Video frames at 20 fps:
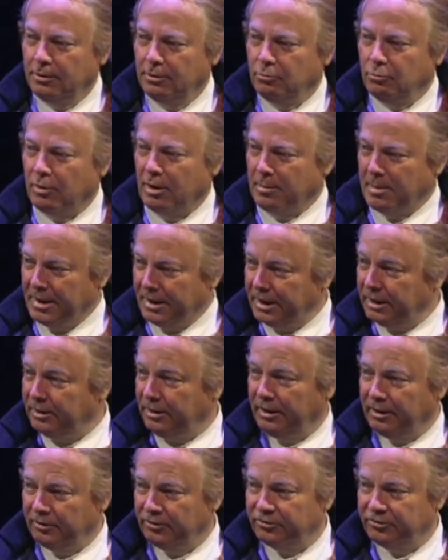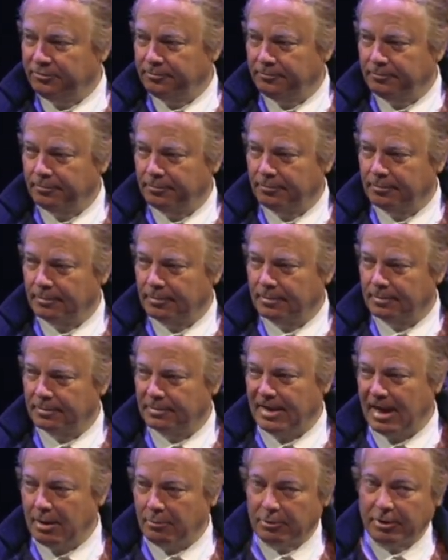What about Indians?
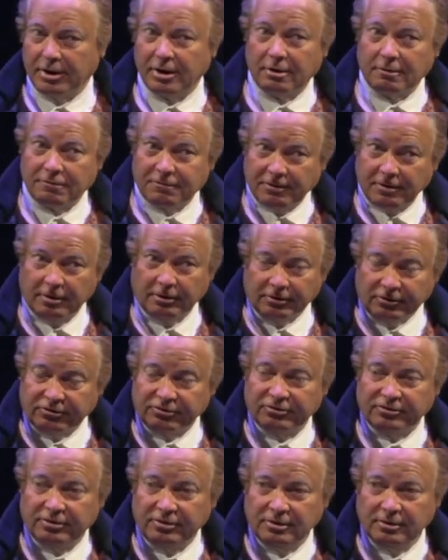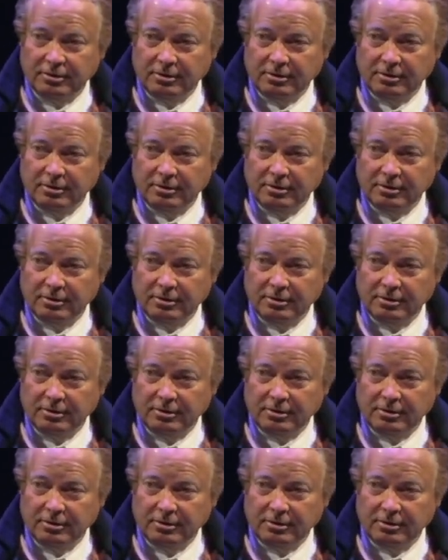They were here first.